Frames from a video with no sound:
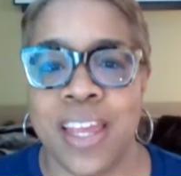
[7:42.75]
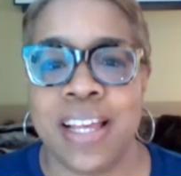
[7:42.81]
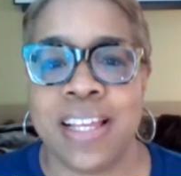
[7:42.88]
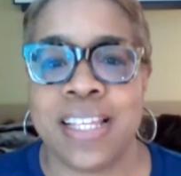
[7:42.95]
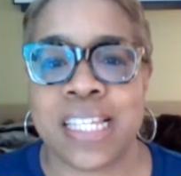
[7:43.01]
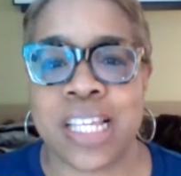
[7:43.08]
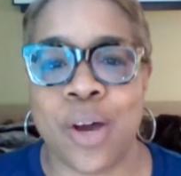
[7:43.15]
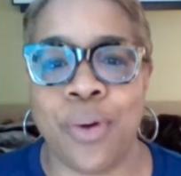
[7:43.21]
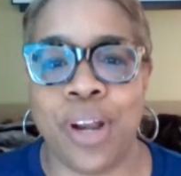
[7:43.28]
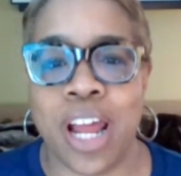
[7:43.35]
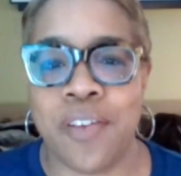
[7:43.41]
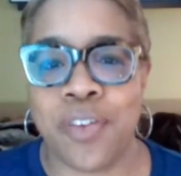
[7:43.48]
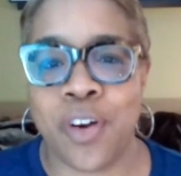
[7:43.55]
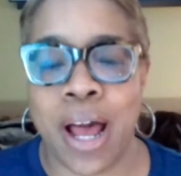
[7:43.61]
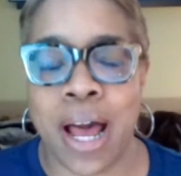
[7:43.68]
So
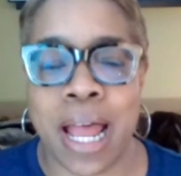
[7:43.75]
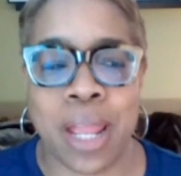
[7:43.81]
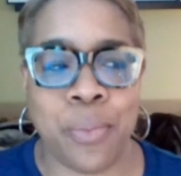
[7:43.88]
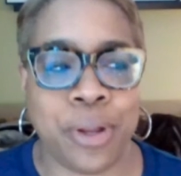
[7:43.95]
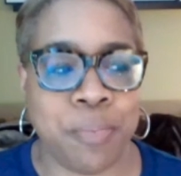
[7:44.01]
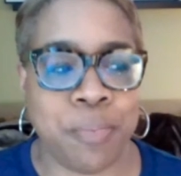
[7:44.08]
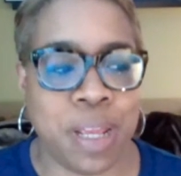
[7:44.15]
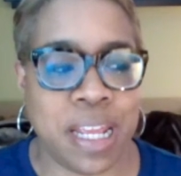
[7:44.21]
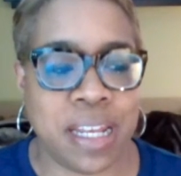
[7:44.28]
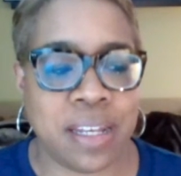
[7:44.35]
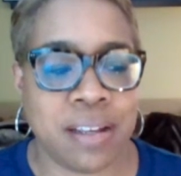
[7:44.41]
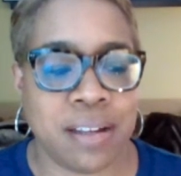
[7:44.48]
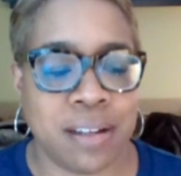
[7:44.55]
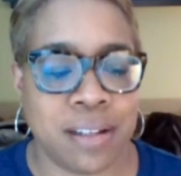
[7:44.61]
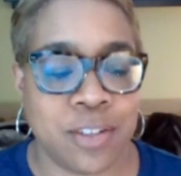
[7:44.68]
whenever I would
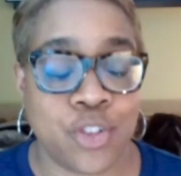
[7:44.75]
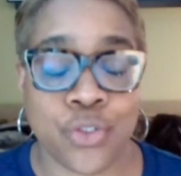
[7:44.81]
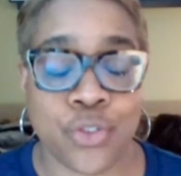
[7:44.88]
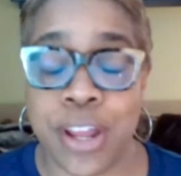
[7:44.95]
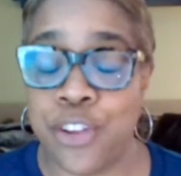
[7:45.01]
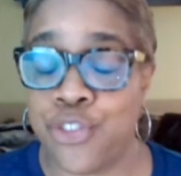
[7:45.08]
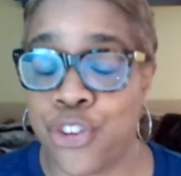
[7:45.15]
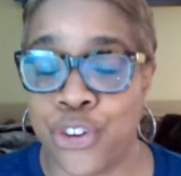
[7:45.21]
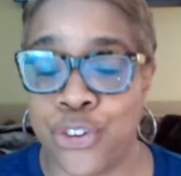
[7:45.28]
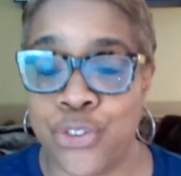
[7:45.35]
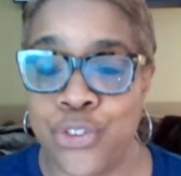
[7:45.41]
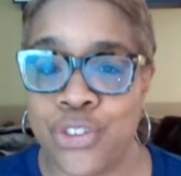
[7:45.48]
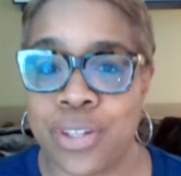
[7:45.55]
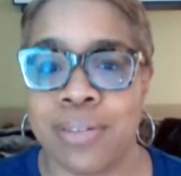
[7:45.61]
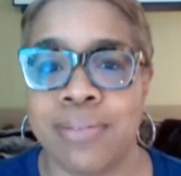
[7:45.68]
meet
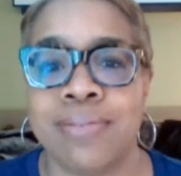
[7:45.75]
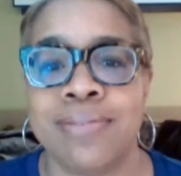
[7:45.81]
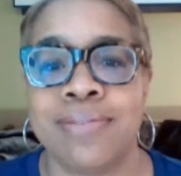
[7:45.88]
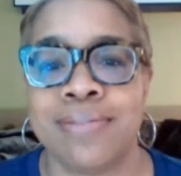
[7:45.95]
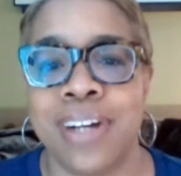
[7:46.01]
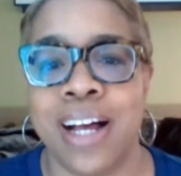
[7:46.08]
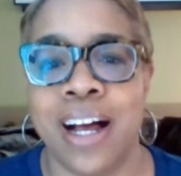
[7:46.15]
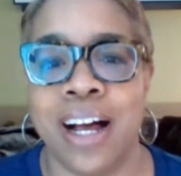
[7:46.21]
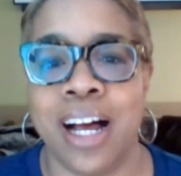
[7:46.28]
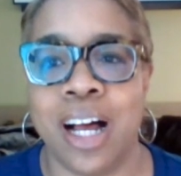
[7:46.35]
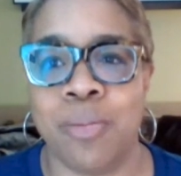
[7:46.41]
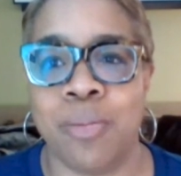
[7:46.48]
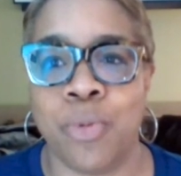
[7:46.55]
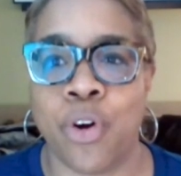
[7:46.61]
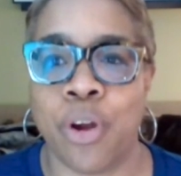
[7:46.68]
strangers
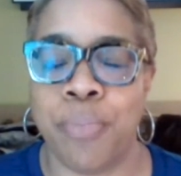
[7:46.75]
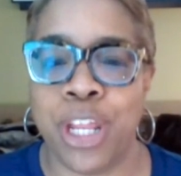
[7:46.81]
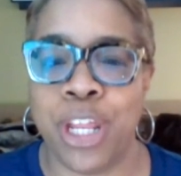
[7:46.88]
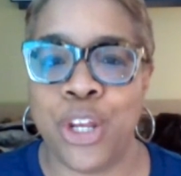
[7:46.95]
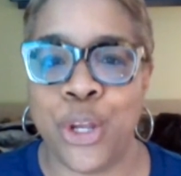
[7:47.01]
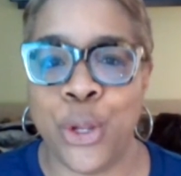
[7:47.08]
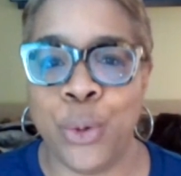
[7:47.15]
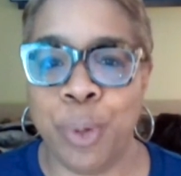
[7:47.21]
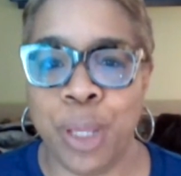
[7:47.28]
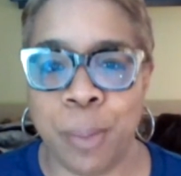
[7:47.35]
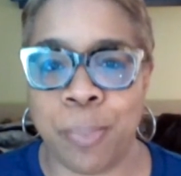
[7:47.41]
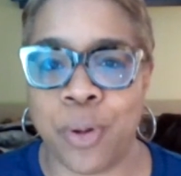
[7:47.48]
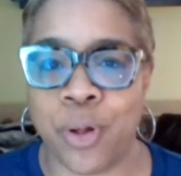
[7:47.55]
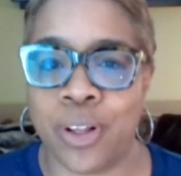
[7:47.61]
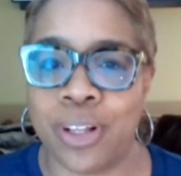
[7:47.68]
or meet new
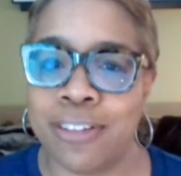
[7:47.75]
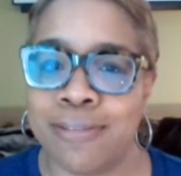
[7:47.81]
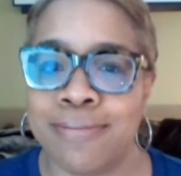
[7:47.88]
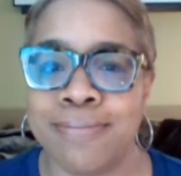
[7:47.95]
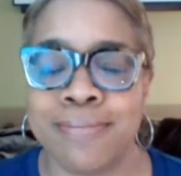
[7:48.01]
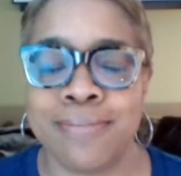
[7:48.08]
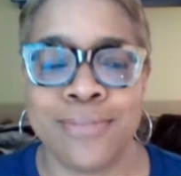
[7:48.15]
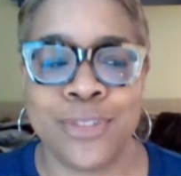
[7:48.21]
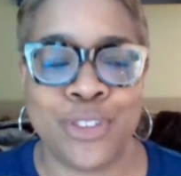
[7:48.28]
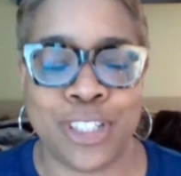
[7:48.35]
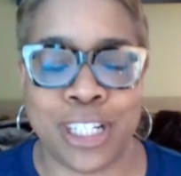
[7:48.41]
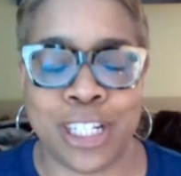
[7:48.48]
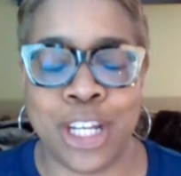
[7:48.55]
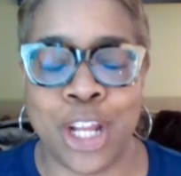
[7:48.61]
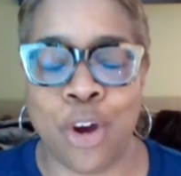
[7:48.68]
people who
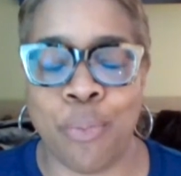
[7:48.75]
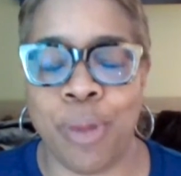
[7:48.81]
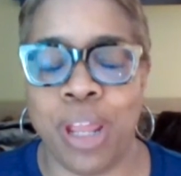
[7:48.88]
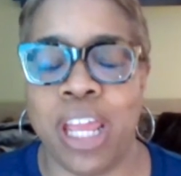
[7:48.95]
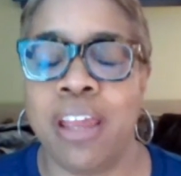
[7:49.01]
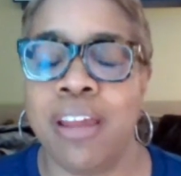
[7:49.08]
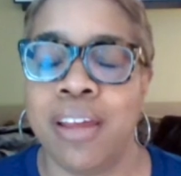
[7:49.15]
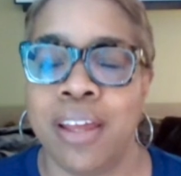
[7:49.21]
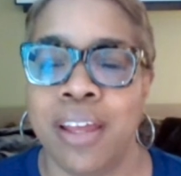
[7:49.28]
didn't know me,